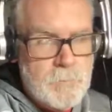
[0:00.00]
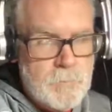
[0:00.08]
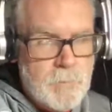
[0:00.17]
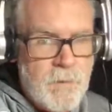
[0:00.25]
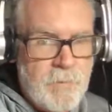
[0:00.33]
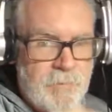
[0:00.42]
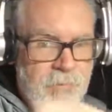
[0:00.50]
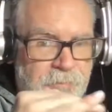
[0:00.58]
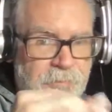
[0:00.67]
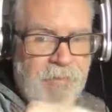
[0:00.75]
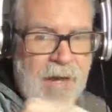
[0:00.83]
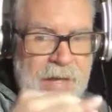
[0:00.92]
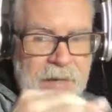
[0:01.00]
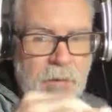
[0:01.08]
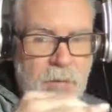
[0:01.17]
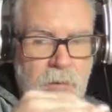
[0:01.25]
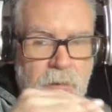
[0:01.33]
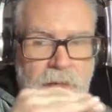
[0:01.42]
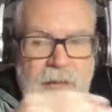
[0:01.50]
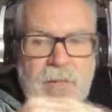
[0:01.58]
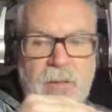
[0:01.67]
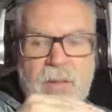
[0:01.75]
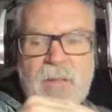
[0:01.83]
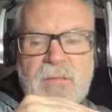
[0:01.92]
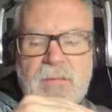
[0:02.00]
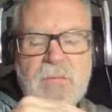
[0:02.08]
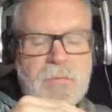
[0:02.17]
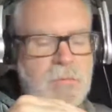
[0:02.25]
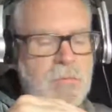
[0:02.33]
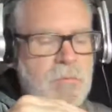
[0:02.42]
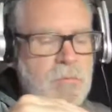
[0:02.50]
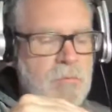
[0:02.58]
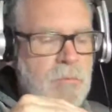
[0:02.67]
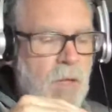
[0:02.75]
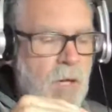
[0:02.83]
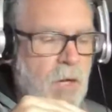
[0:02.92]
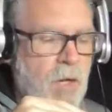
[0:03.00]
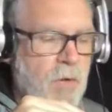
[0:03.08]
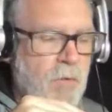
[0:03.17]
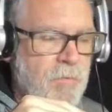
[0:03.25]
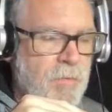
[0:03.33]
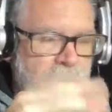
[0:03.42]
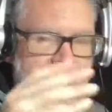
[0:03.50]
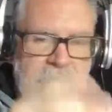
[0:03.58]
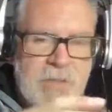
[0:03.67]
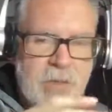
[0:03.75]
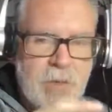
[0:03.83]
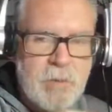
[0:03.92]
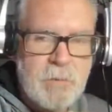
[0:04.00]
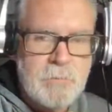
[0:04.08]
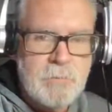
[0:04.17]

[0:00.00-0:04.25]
the final level of the Kickstarter.